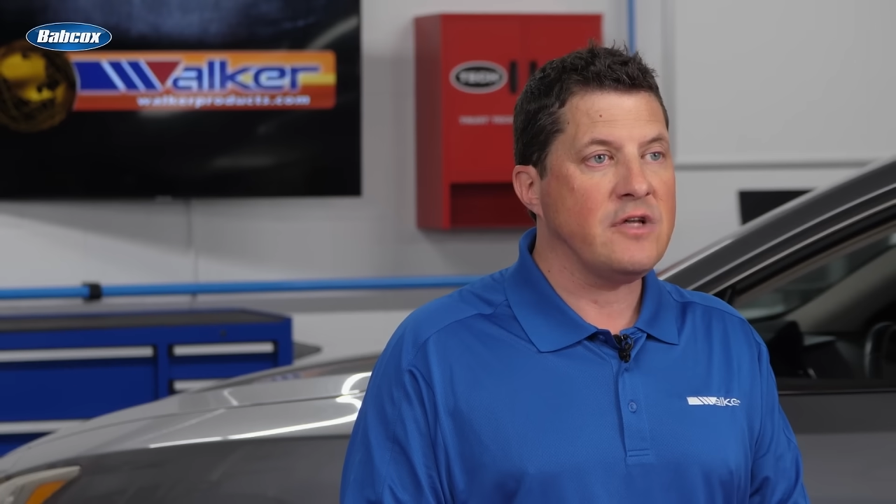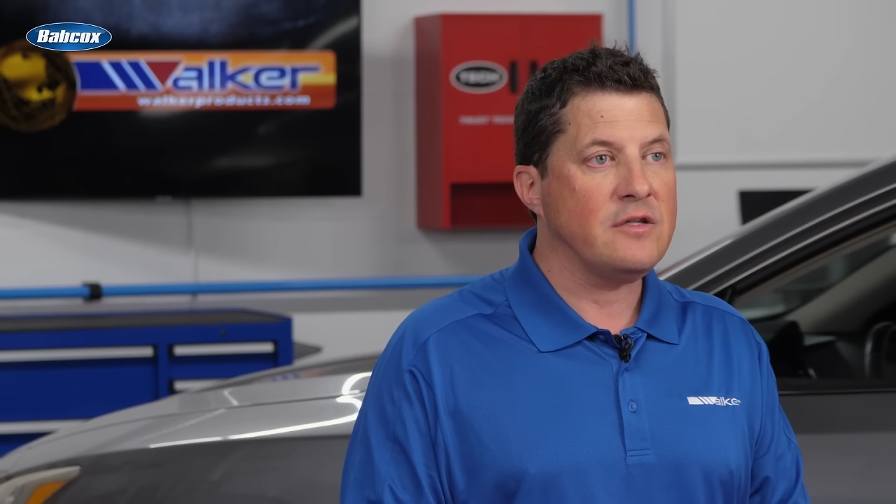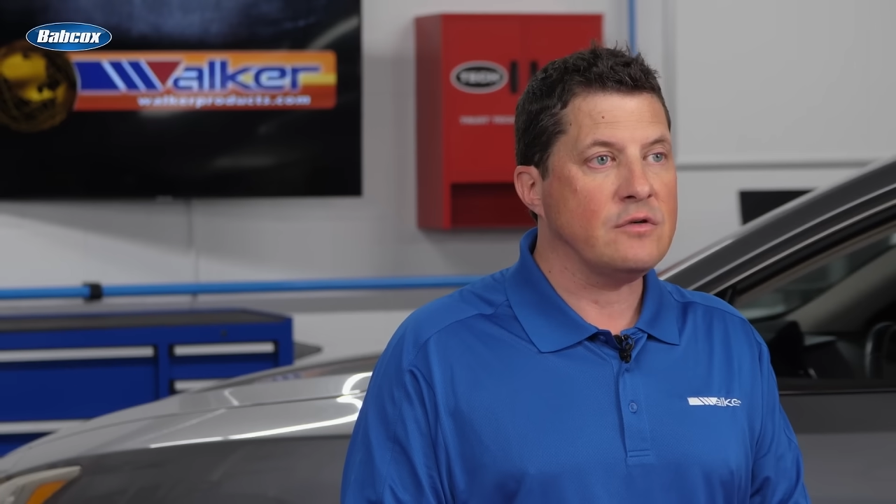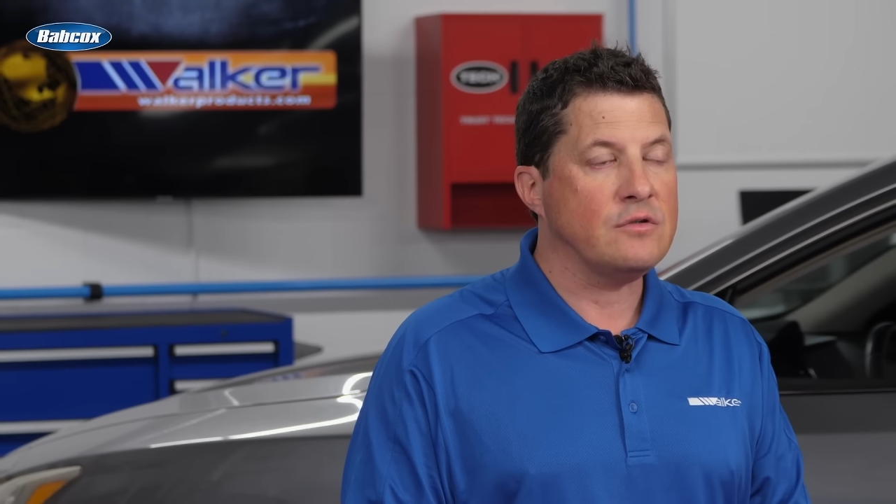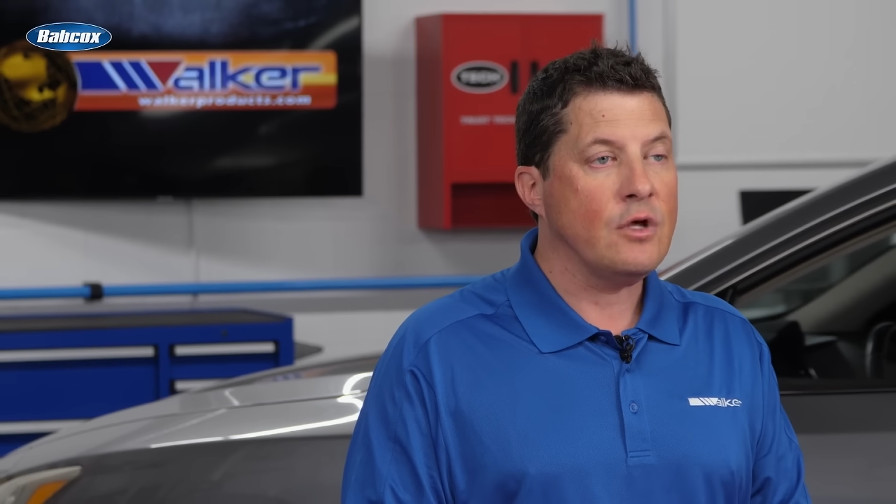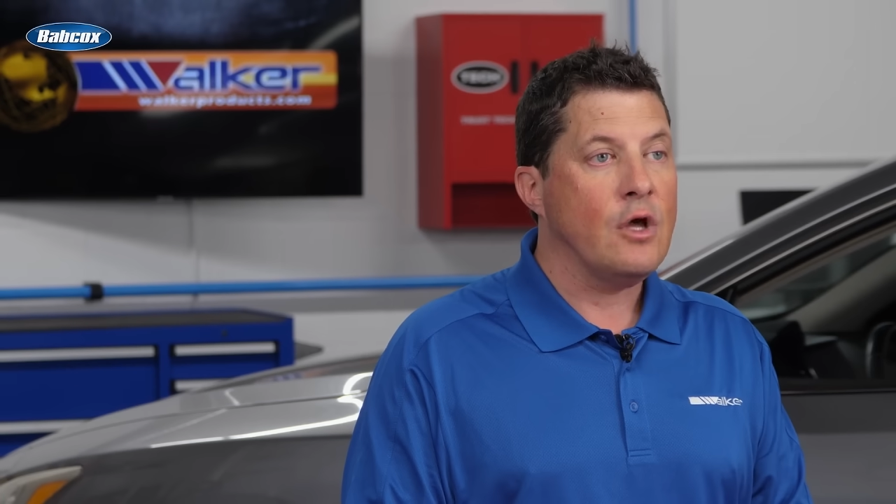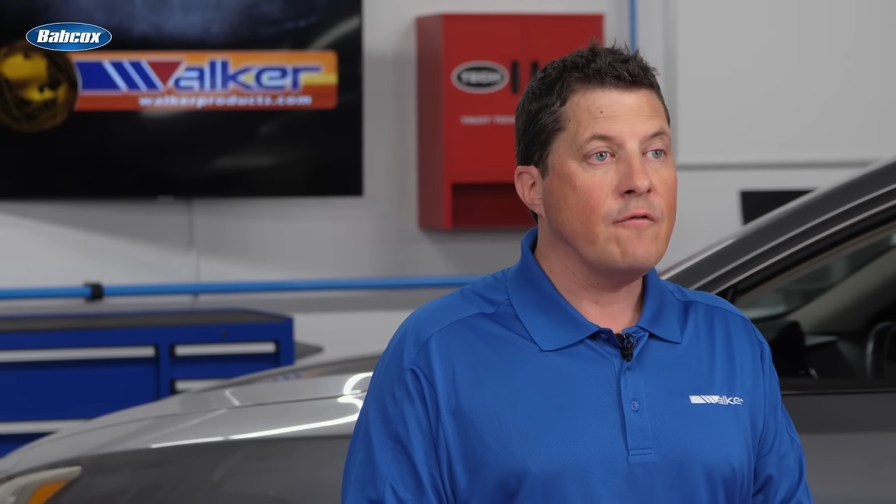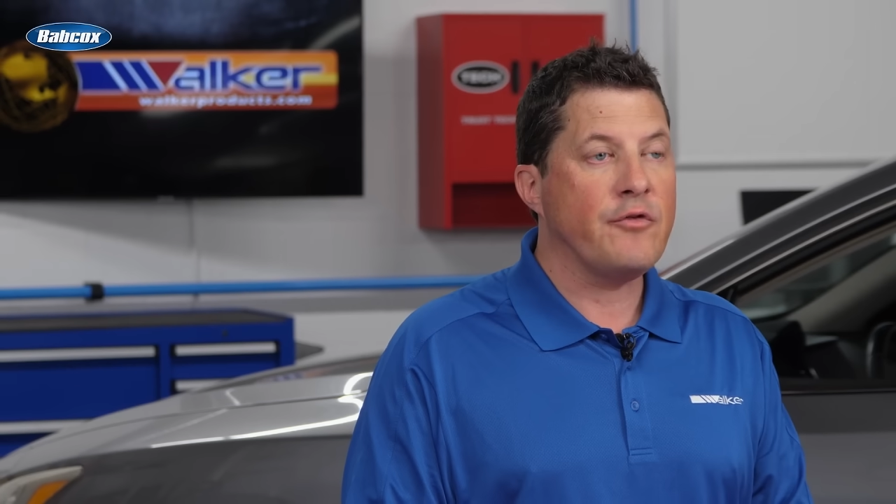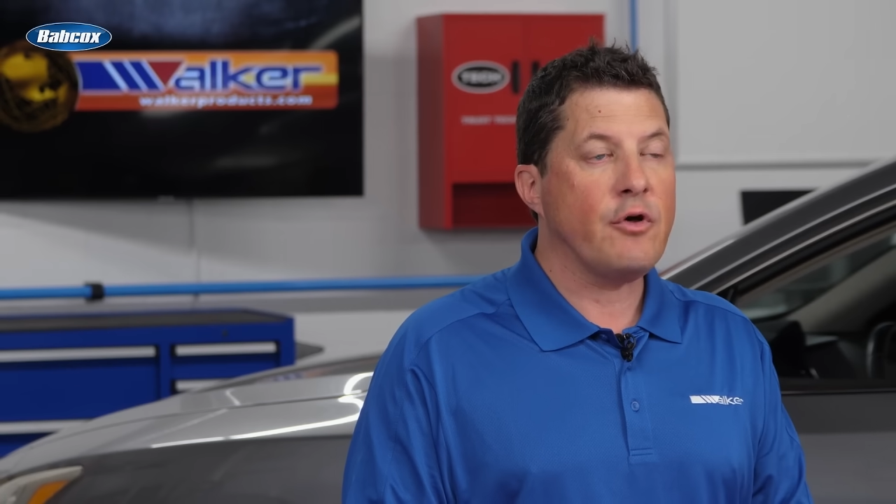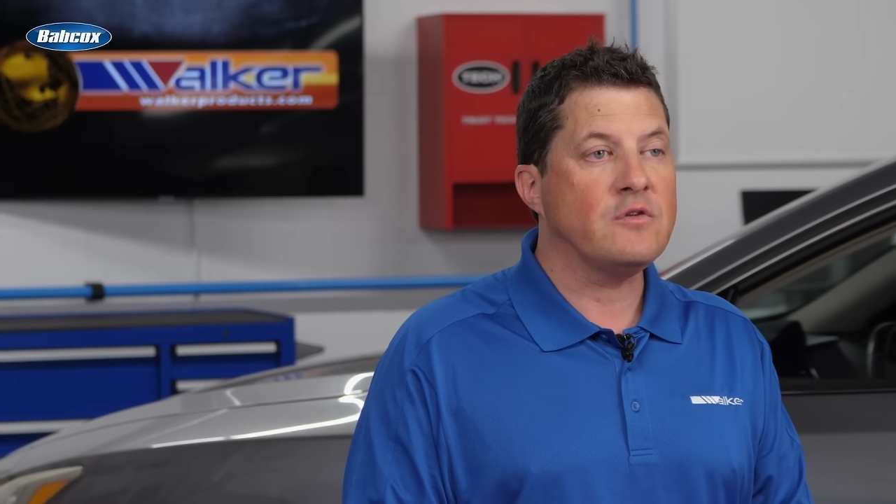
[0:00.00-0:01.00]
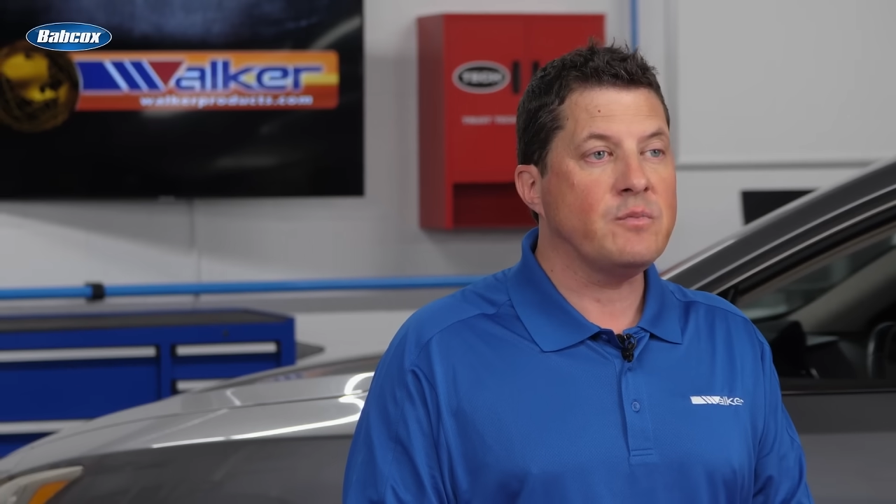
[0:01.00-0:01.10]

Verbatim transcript: sensors for those